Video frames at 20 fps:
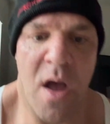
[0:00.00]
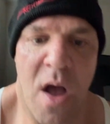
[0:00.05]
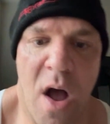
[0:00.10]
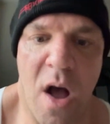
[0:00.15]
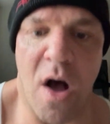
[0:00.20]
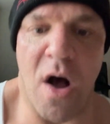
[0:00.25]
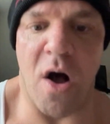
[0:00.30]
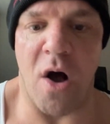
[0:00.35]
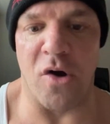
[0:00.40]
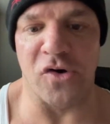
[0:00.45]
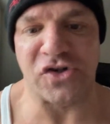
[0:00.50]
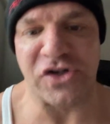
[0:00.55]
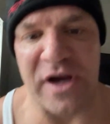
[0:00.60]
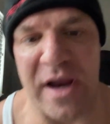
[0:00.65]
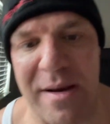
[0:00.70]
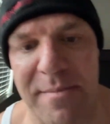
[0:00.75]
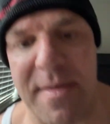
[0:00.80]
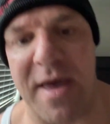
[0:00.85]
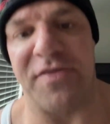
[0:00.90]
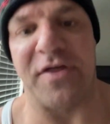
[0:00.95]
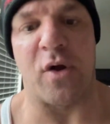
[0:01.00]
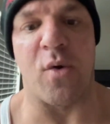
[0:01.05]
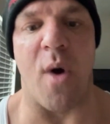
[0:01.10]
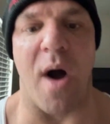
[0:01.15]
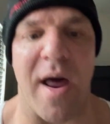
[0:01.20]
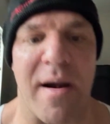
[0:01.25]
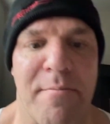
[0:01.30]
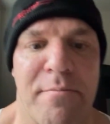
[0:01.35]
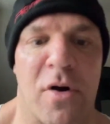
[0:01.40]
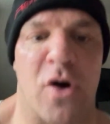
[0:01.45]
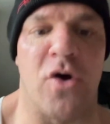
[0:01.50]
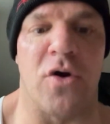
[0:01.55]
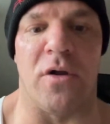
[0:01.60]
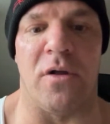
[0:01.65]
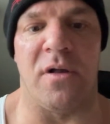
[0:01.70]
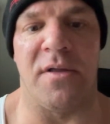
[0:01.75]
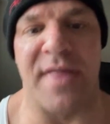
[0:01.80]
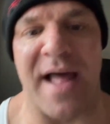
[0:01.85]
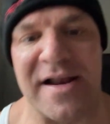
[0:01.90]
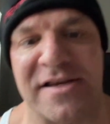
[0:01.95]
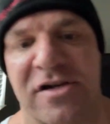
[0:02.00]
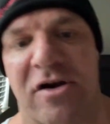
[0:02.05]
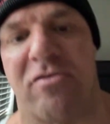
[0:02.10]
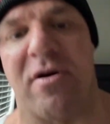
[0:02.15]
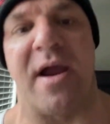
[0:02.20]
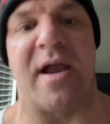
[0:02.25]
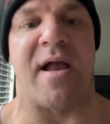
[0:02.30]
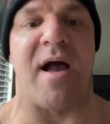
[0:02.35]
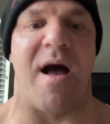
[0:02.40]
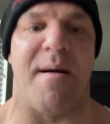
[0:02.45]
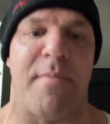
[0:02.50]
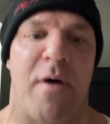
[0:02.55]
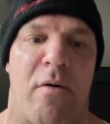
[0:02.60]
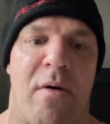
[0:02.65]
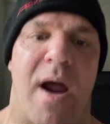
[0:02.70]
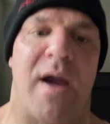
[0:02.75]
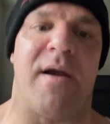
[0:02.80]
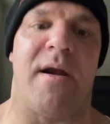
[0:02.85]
Oh shit, Methaquat and Brutal. That's a great combo right